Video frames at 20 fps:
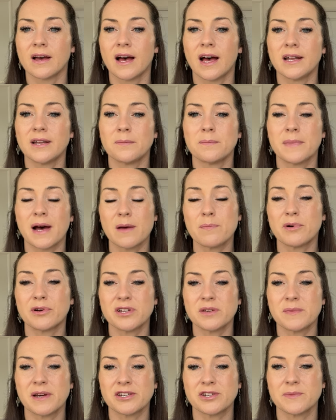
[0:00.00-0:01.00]
And my
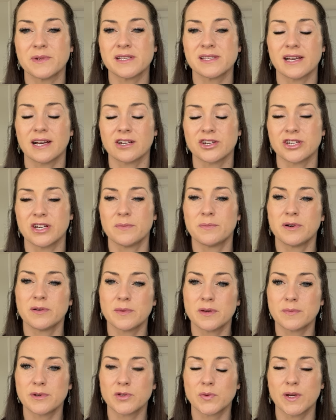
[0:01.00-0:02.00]
body measurements actually put
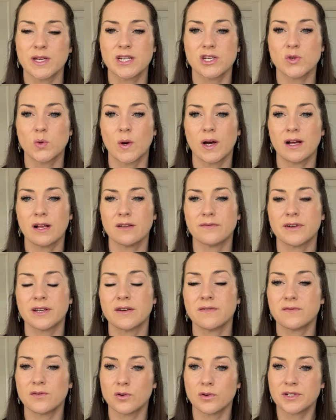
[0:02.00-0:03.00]
me between a twelve and a
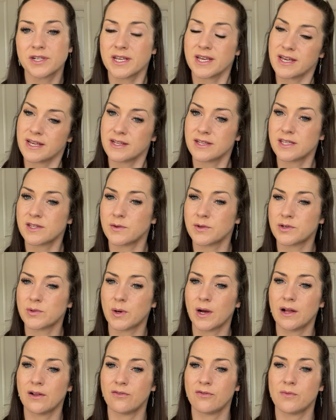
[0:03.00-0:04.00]
fourteen, so a
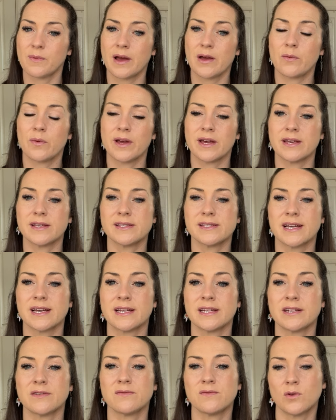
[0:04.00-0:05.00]
twelve for my waist
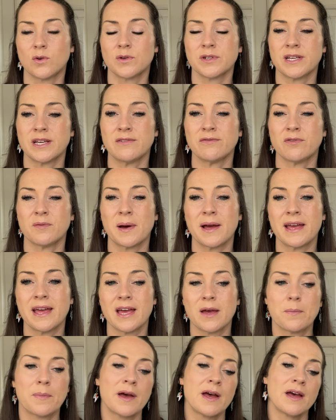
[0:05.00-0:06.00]
and a fourteen for my
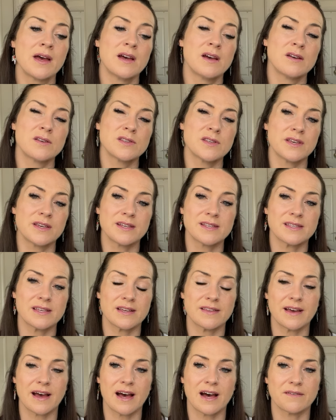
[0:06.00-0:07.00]
hip. So you can see
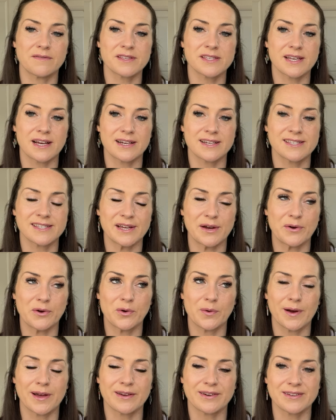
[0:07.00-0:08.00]
that I have sized down
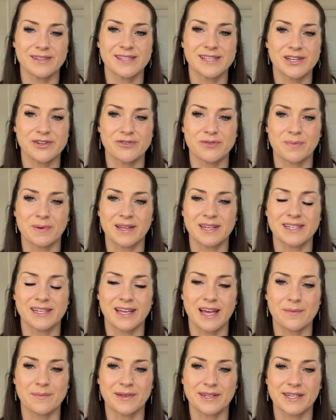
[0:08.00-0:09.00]
quite considerably to
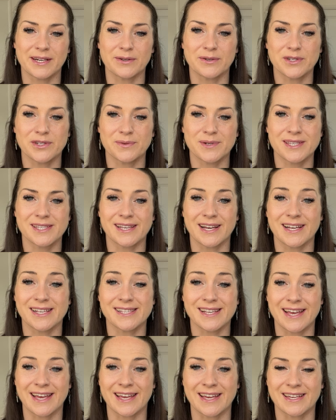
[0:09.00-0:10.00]
get me down to a
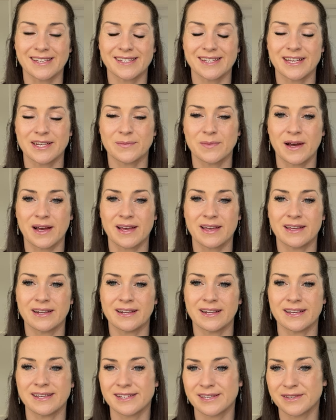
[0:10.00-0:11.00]
size eight in my
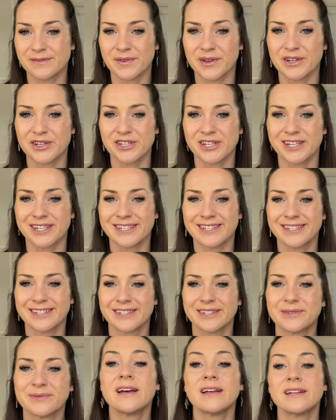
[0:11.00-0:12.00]
latest version.
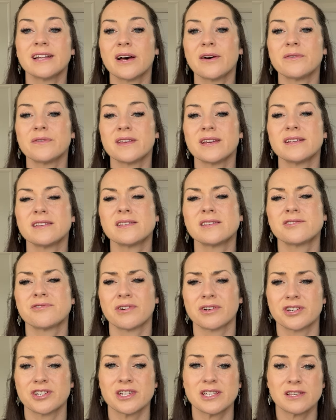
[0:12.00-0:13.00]
Now, the
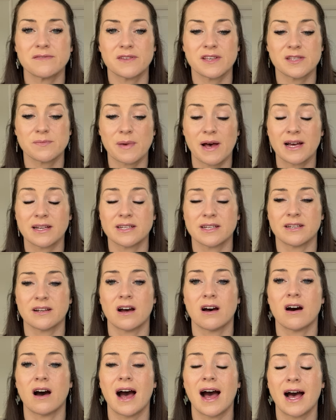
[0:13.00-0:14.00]
instructions for this pattern
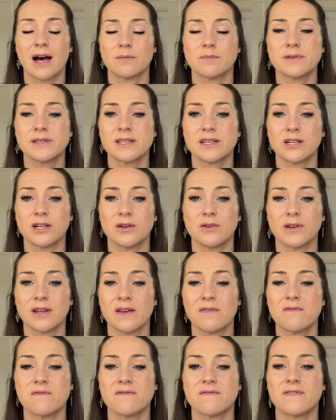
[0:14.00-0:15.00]
are absolutely
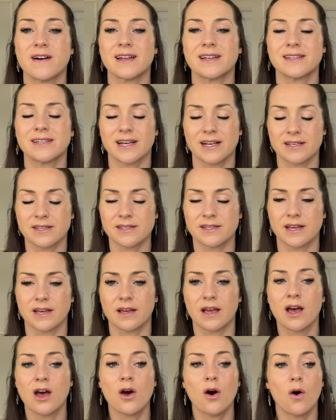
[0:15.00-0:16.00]

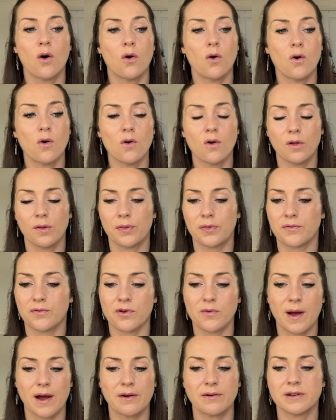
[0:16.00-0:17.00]
fantastic. All
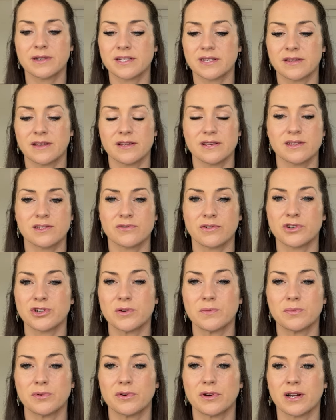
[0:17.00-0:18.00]
throughout the
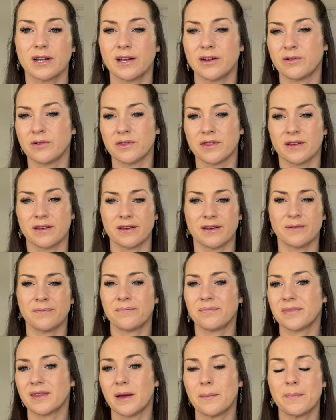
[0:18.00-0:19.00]
instruction booklet or the
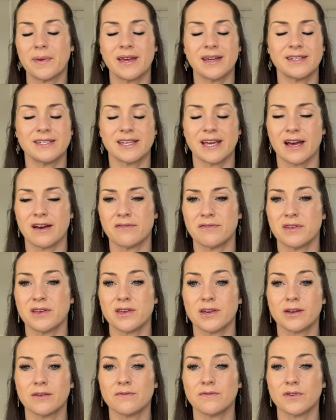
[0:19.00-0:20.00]
P D F that
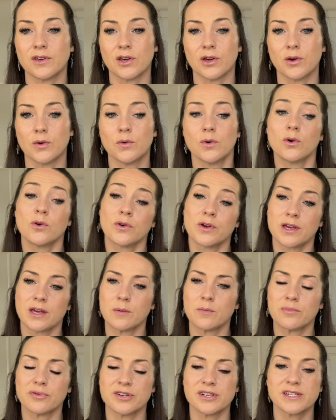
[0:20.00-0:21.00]
you can view or you
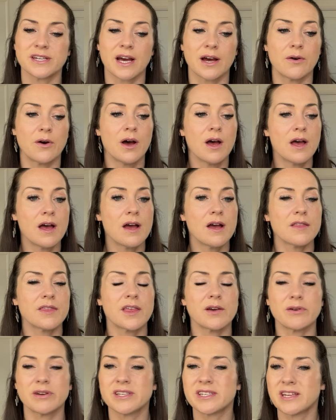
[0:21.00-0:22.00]
can print out,
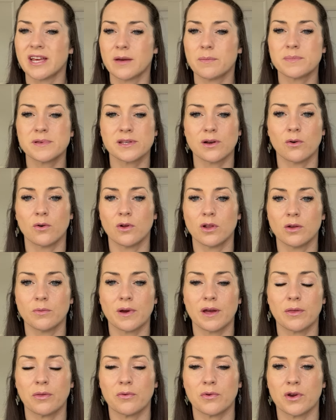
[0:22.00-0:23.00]
there are tips all the
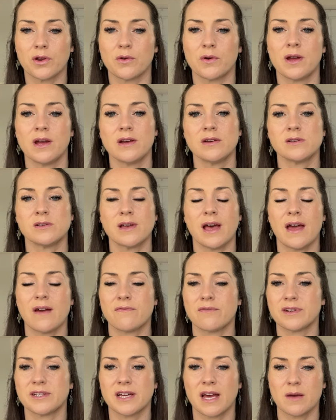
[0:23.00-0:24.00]
way through. So
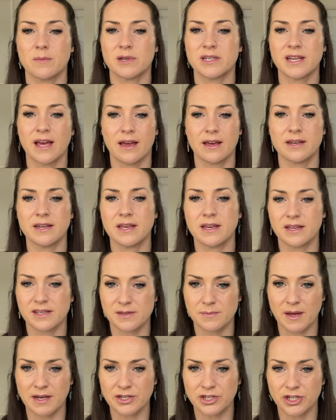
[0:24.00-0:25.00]
every time a technique is
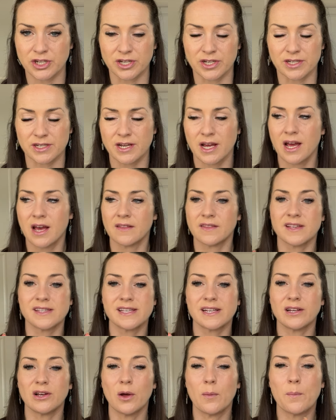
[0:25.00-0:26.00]
mentioned, there's
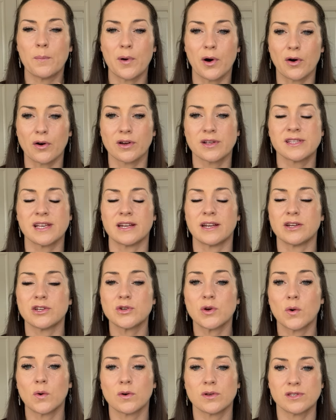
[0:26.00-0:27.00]
a little box and it
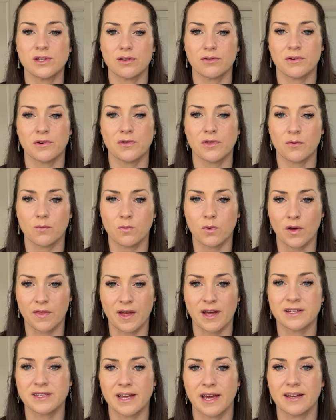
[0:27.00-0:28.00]
talks you through that, what
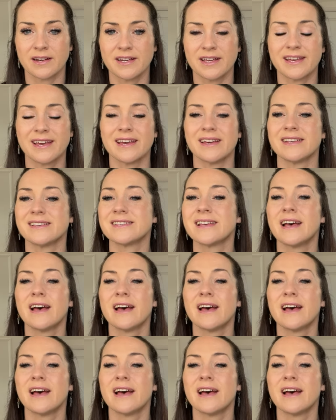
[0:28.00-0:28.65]
that technique is